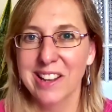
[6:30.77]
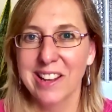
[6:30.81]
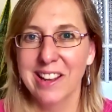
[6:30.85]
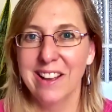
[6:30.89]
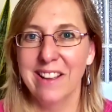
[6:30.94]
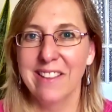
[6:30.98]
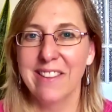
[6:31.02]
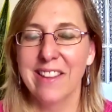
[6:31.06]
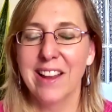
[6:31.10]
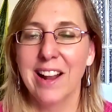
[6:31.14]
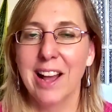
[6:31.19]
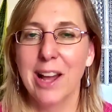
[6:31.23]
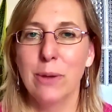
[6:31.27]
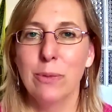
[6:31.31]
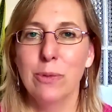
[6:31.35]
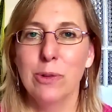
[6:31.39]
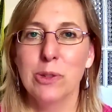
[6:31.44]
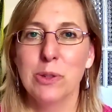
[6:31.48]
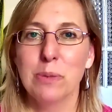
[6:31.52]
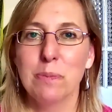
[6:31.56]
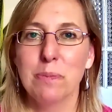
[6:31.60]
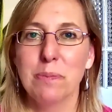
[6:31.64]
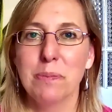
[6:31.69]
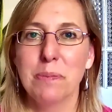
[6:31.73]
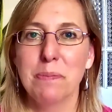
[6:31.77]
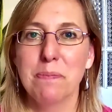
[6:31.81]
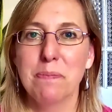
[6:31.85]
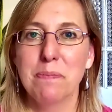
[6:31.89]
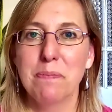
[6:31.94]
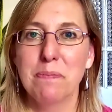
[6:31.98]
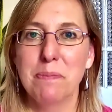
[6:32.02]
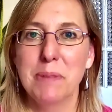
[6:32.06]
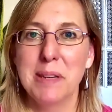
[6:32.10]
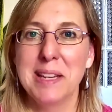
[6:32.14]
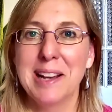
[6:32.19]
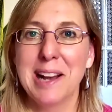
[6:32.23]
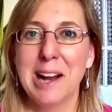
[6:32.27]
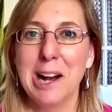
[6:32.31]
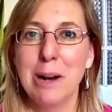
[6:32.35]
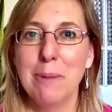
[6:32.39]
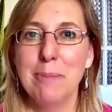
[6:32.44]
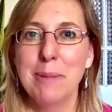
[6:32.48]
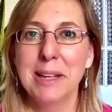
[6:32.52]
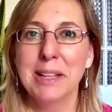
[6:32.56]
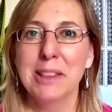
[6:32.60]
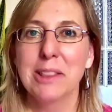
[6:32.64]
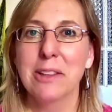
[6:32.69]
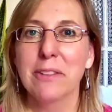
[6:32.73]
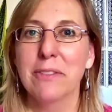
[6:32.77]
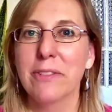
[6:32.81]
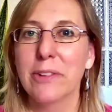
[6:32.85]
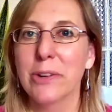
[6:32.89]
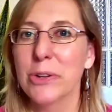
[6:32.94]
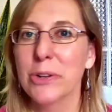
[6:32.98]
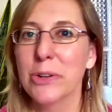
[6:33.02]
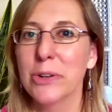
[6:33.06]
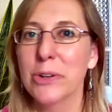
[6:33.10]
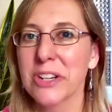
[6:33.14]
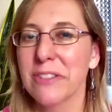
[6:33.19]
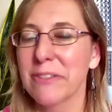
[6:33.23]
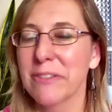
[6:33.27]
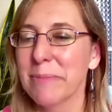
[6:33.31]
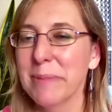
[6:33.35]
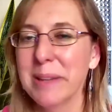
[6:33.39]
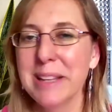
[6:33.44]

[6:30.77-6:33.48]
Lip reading: that I was becoming the version of me